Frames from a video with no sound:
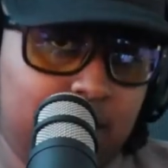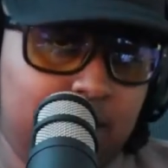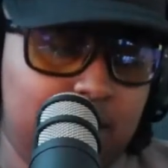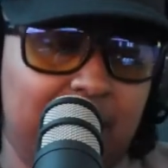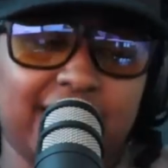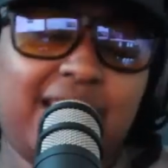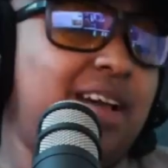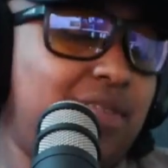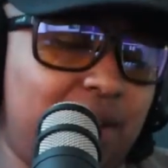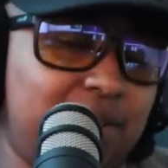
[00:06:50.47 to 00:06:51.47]
I think
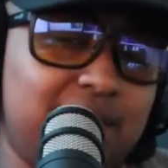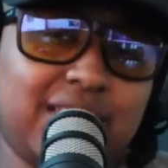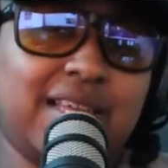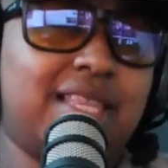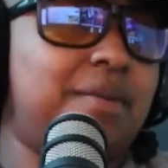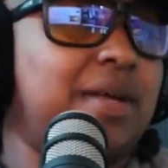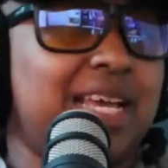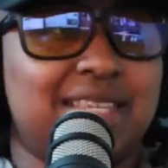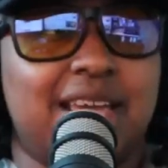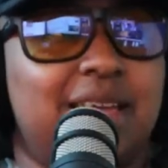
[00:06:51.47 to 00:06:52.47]
I've already said that, but I
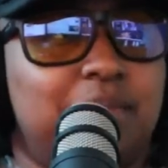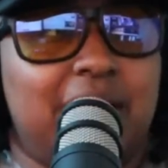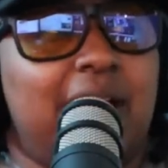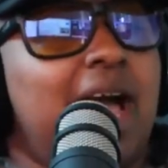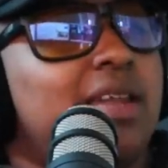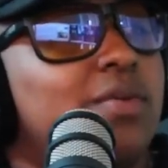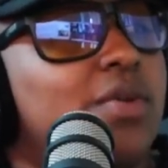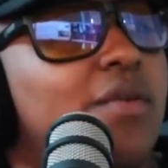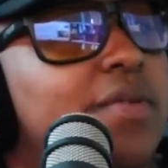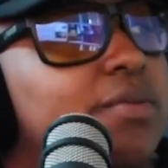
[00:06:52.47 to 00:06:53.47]
take it back. I don't
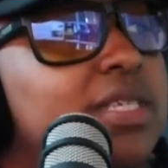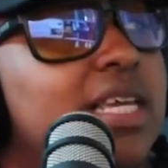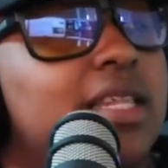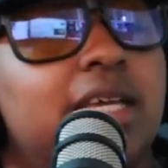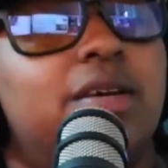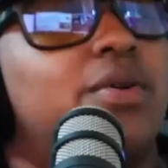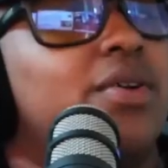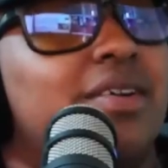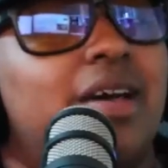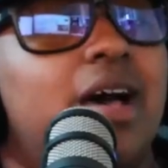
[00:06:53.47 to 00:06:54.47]
know if it was illegal
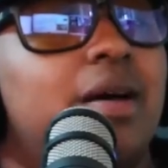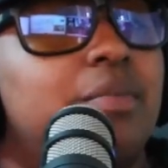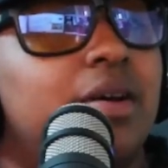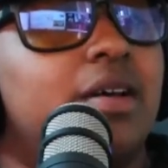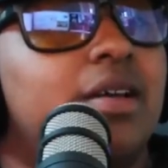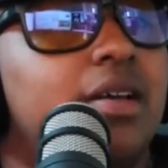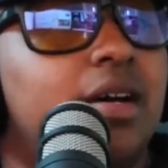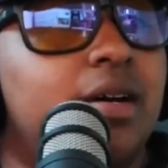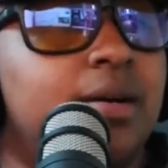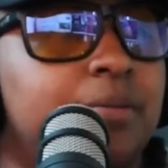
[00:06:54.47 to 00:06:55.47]
or not, but
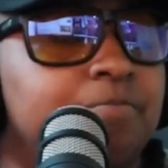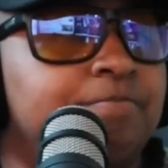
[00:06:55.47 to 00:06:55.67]
um